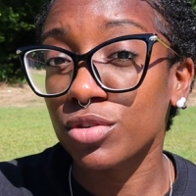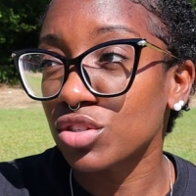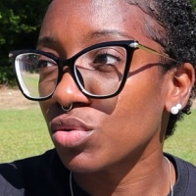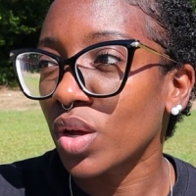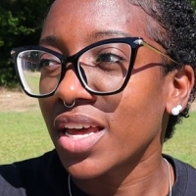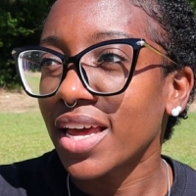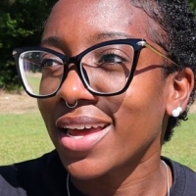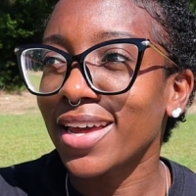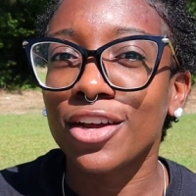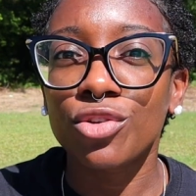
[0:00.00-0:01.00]
to
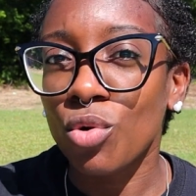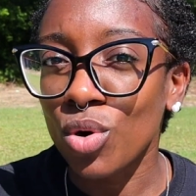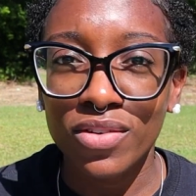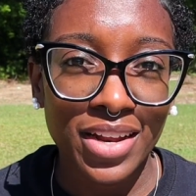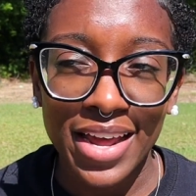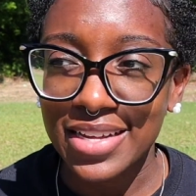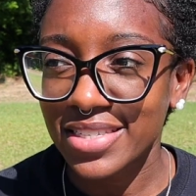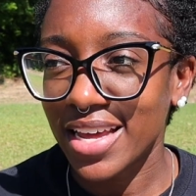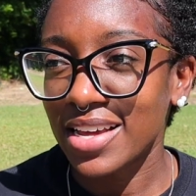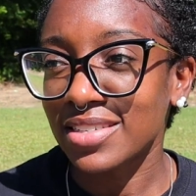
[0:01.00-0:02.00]
ignore the
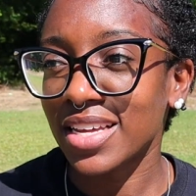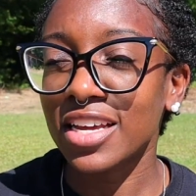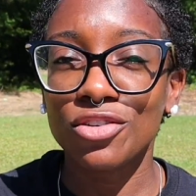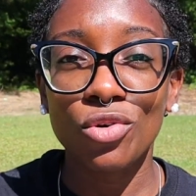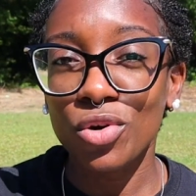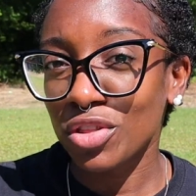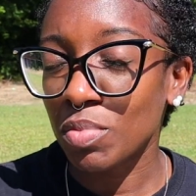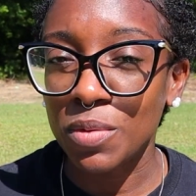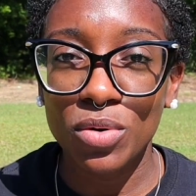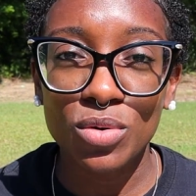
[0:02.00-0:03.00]
naysayers, ignore the
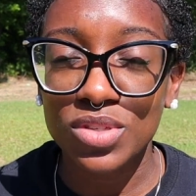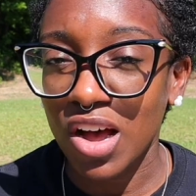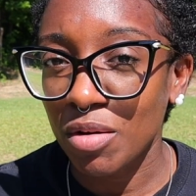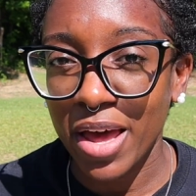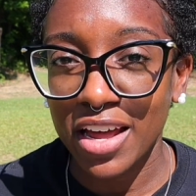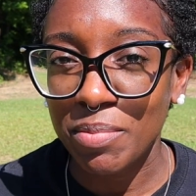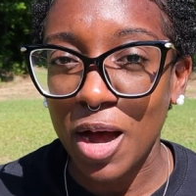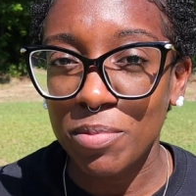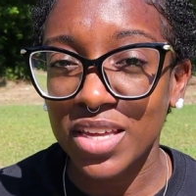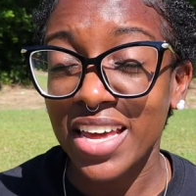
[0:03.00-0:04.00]
people who talk bad
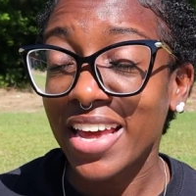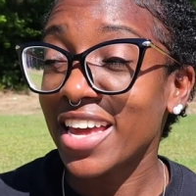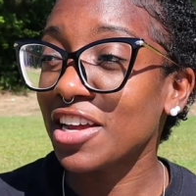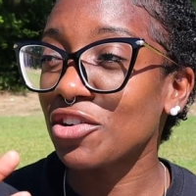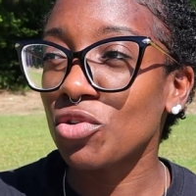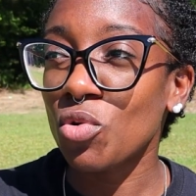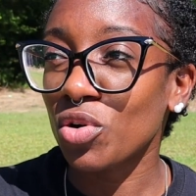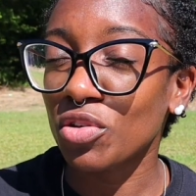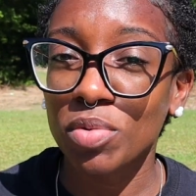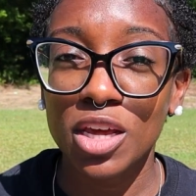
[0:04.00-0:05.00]
about me,
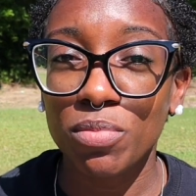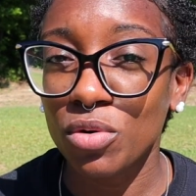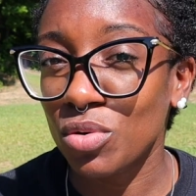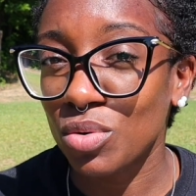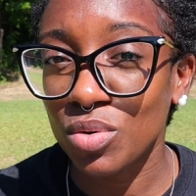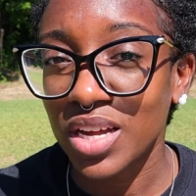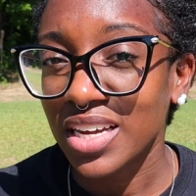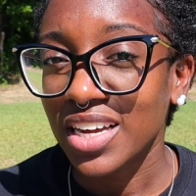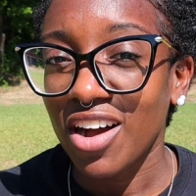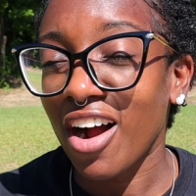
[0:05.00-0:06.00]
ignore the people who
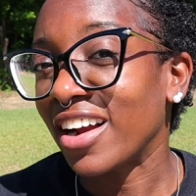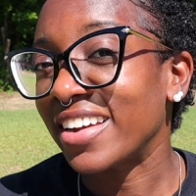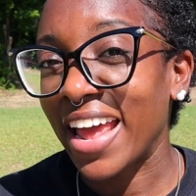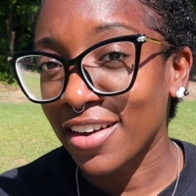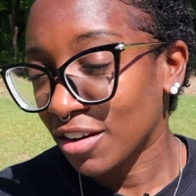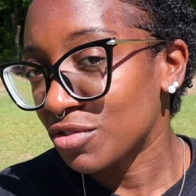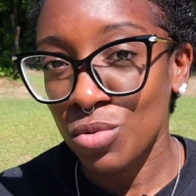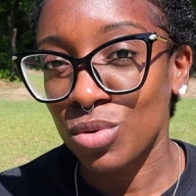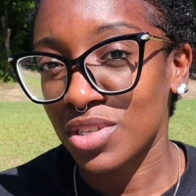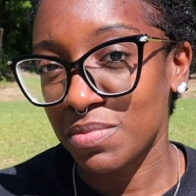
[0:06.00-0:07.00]
are negative
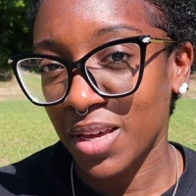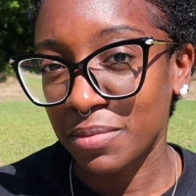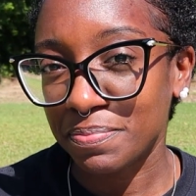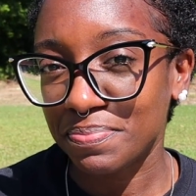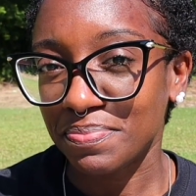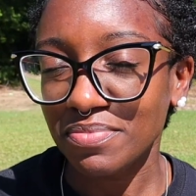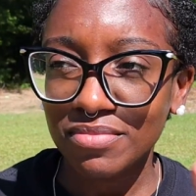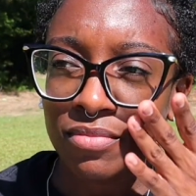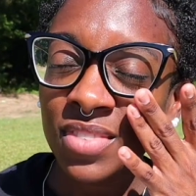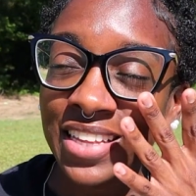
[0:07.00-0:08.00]
towards me.
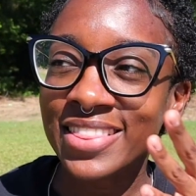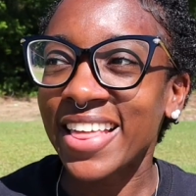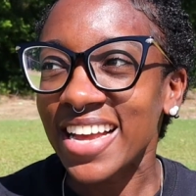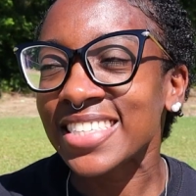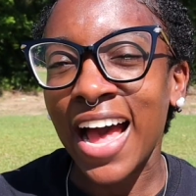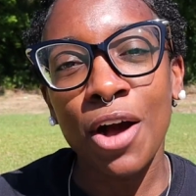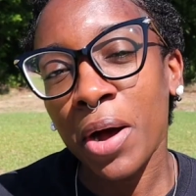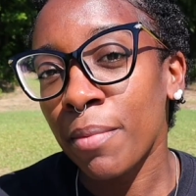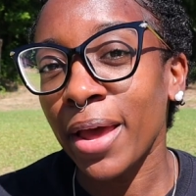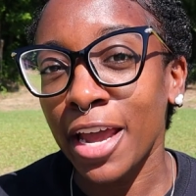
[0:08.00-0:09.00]
That's how
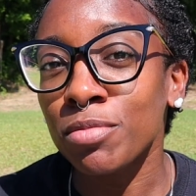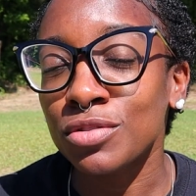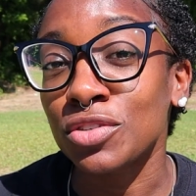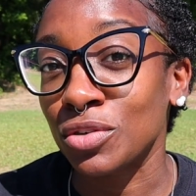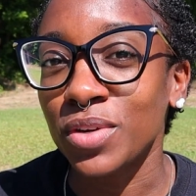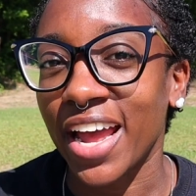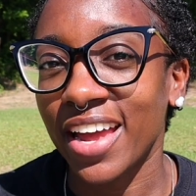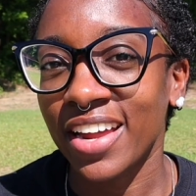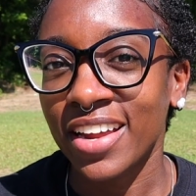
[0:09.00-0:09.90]
I'm able to do that.